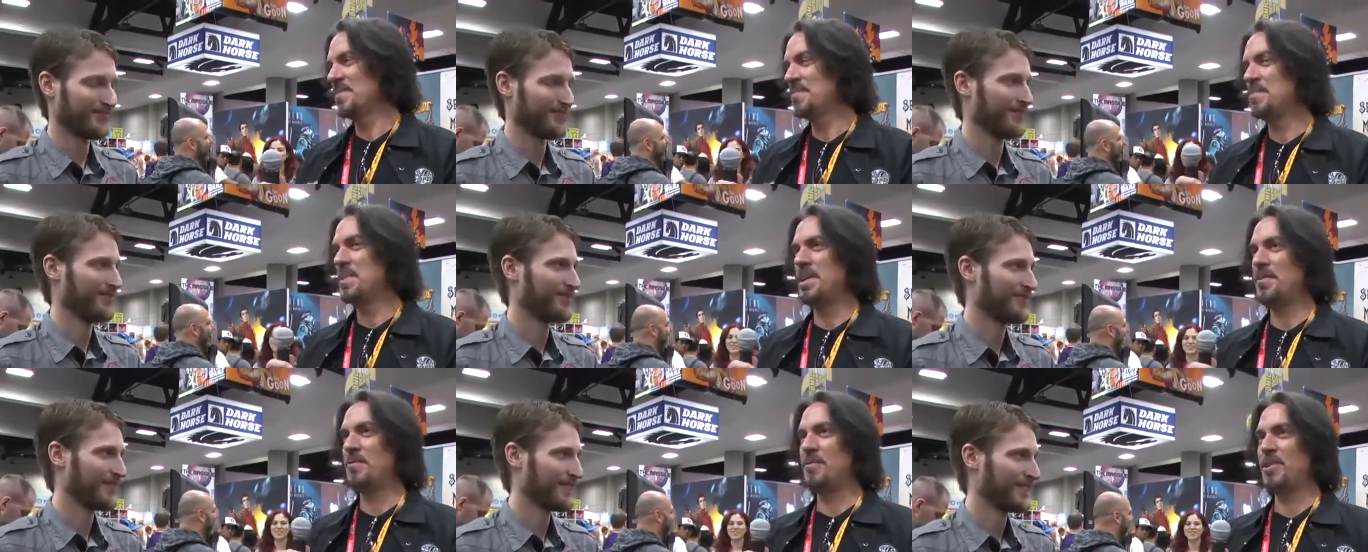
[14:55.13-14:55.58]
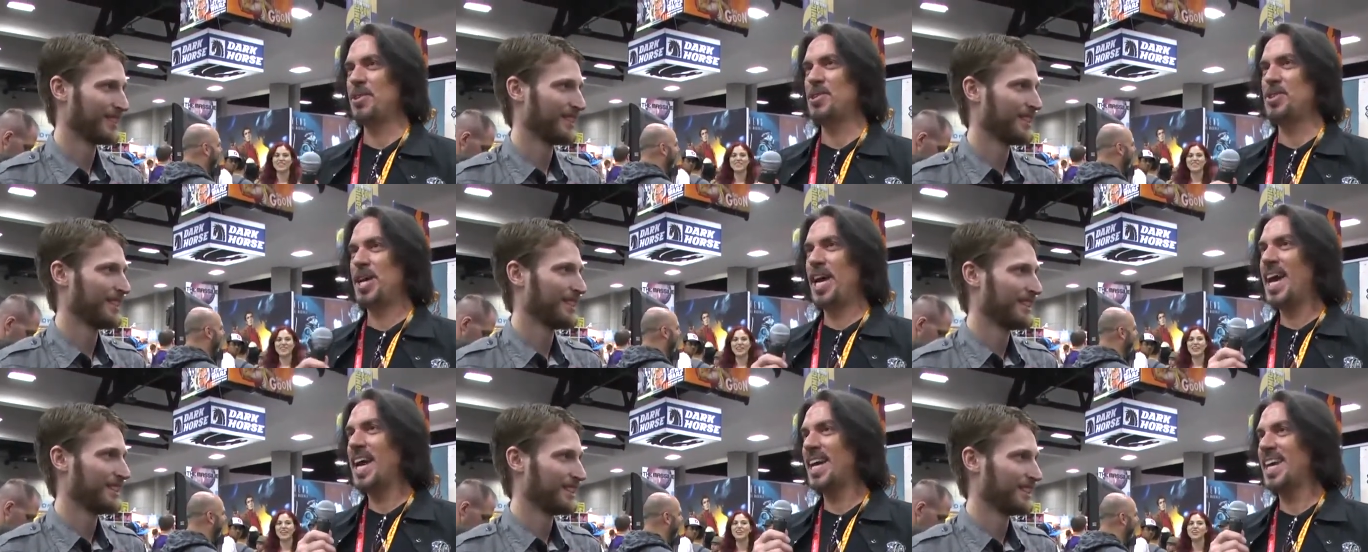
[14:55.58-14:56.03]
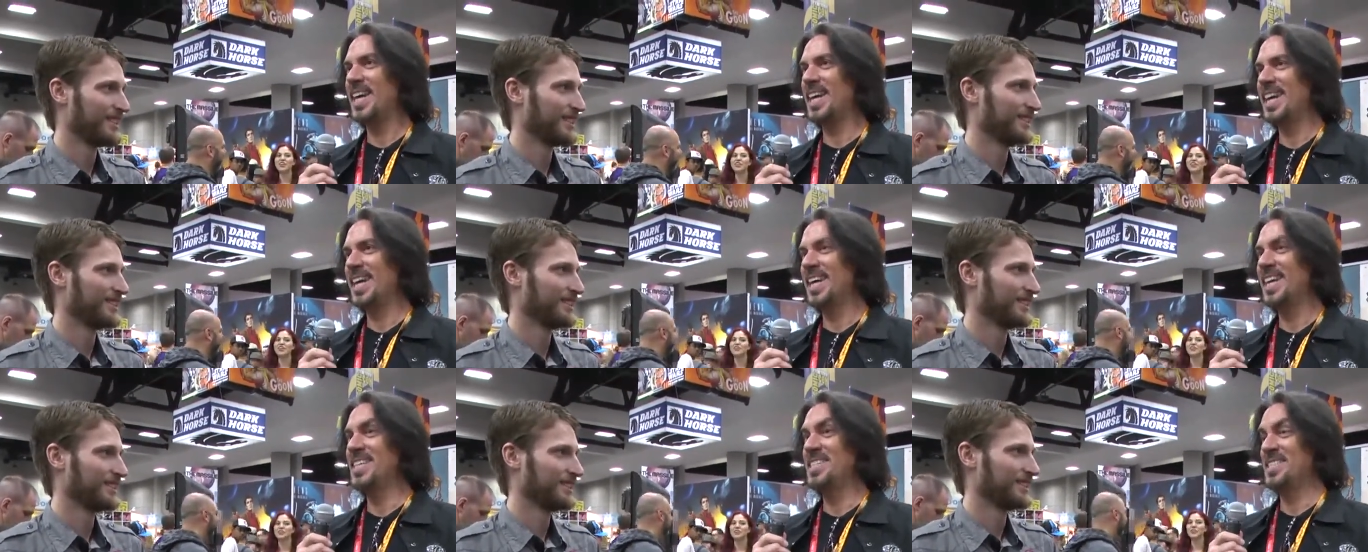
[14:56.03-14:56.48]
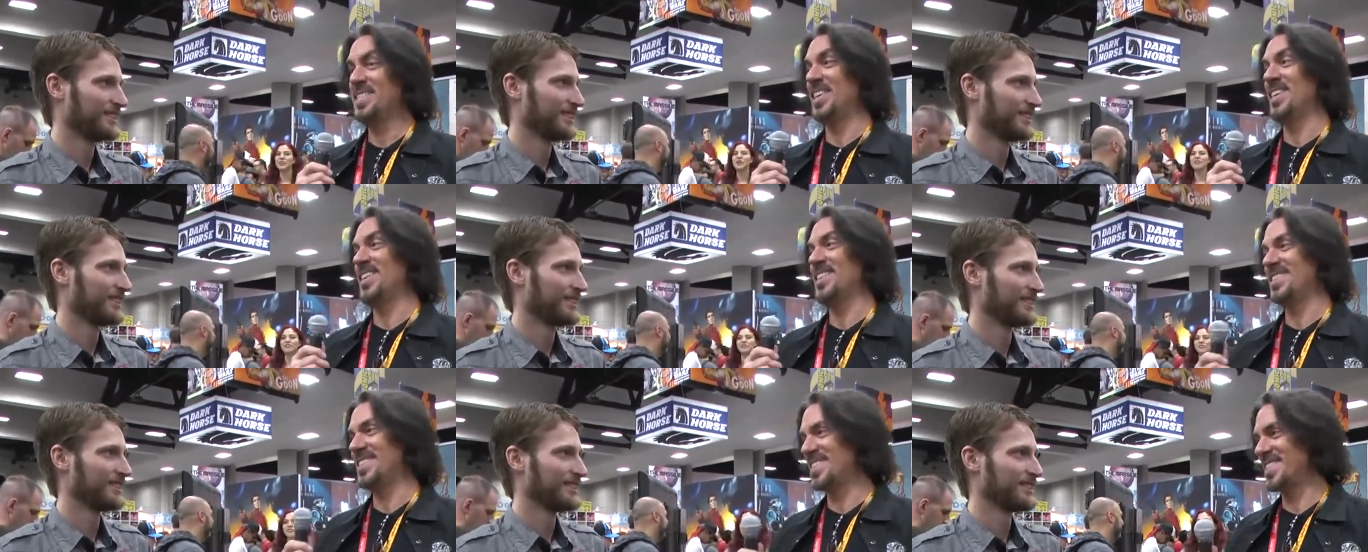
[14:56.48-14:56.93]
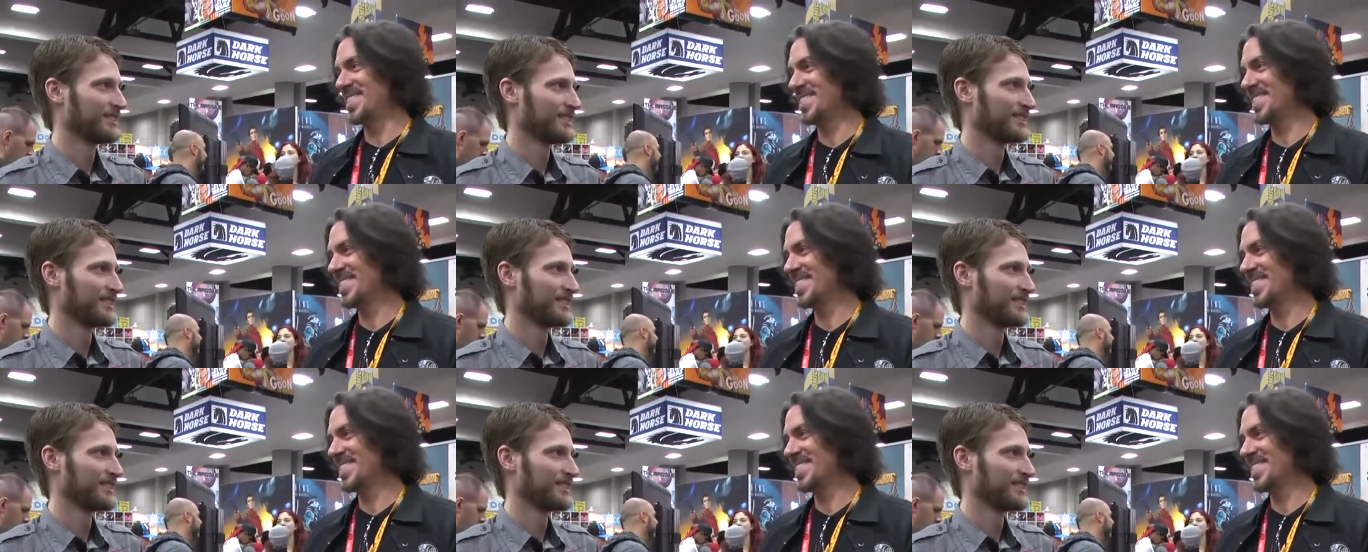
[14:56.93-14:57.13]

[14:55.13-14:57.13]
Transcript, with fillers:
Speaker 1: but for Jackie, it does.